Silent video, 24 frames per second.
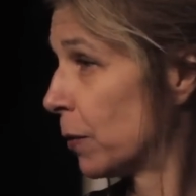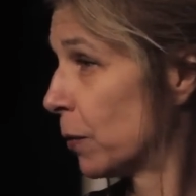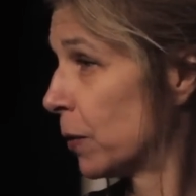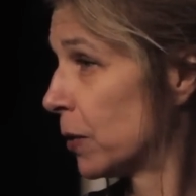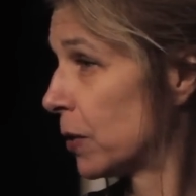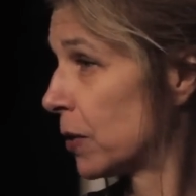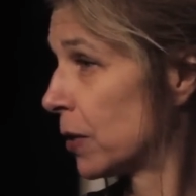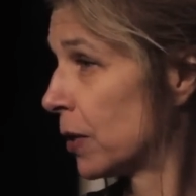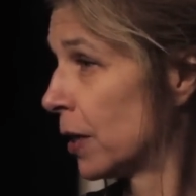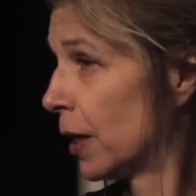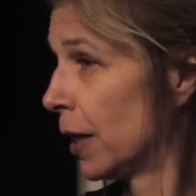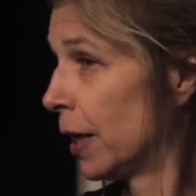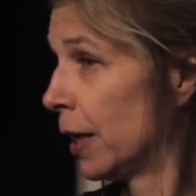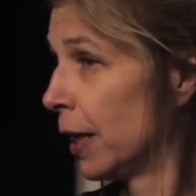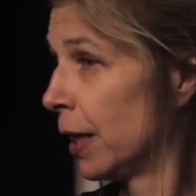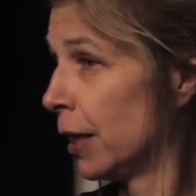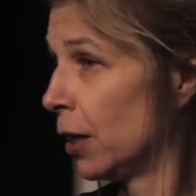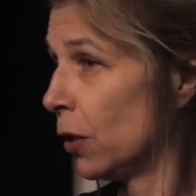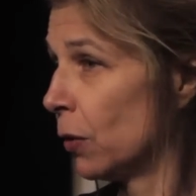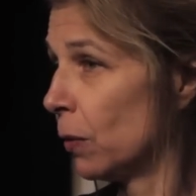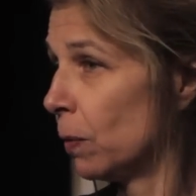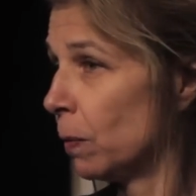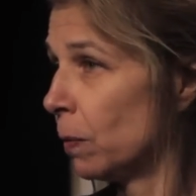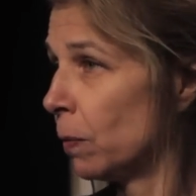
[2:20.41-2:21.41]
It was,
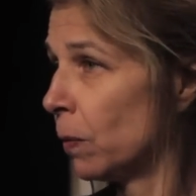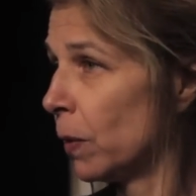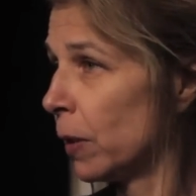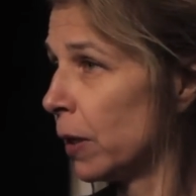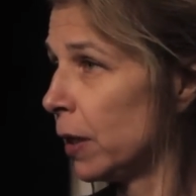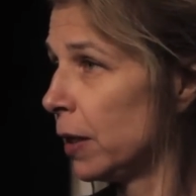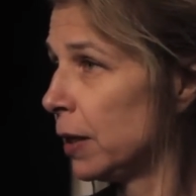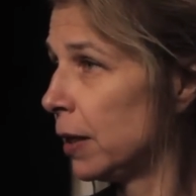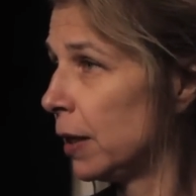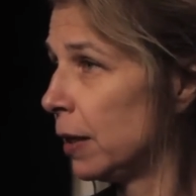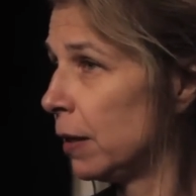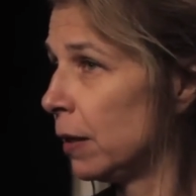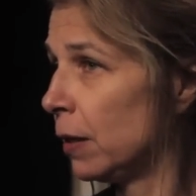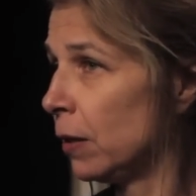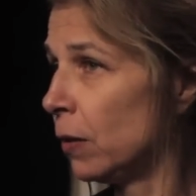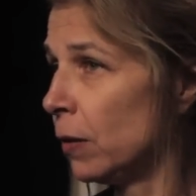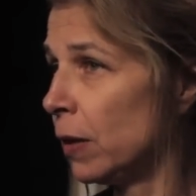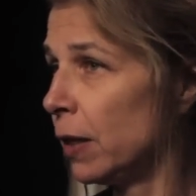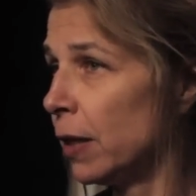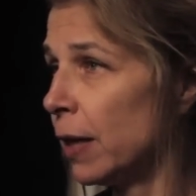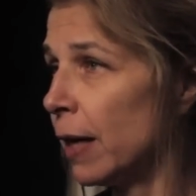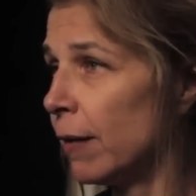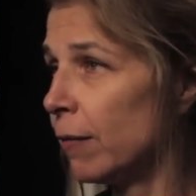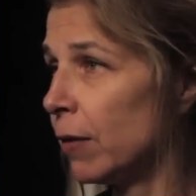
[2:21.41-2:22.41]
you really didn't,
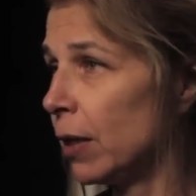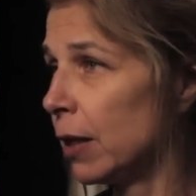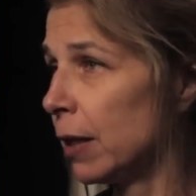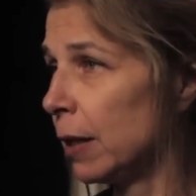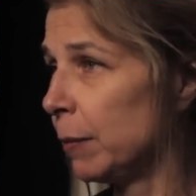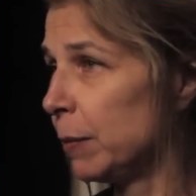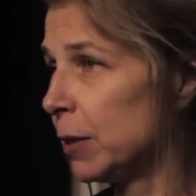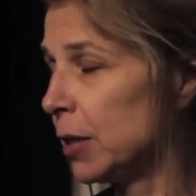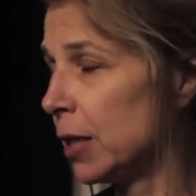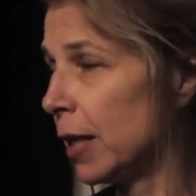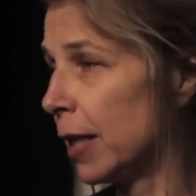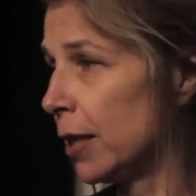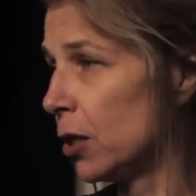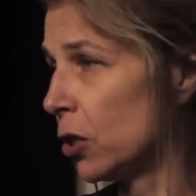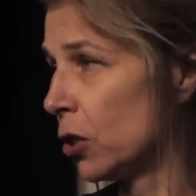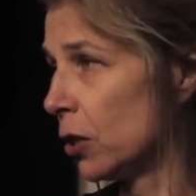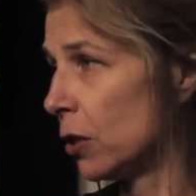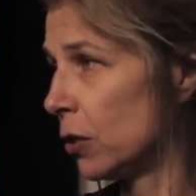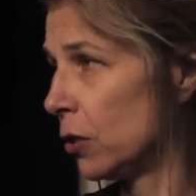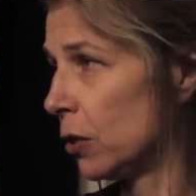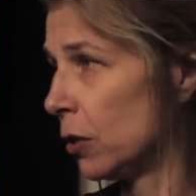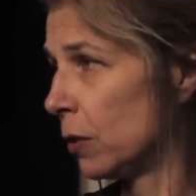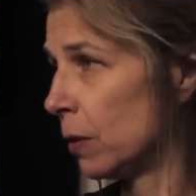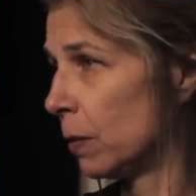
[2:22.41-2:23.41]
you didn't have any limitations.